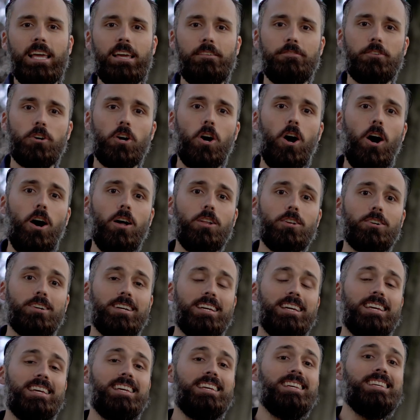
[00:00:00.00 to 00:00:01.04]
If your hauler
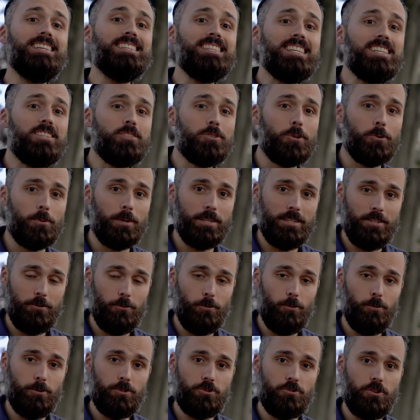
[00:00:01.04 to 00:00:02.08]
isn't doing
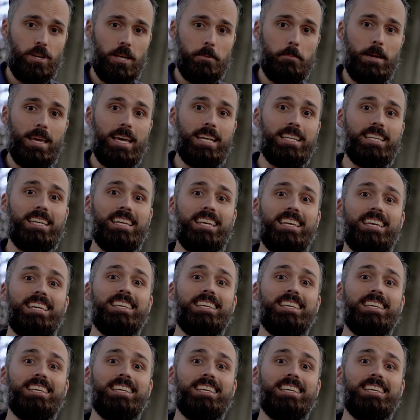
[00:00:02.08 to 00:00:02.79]
dual stream and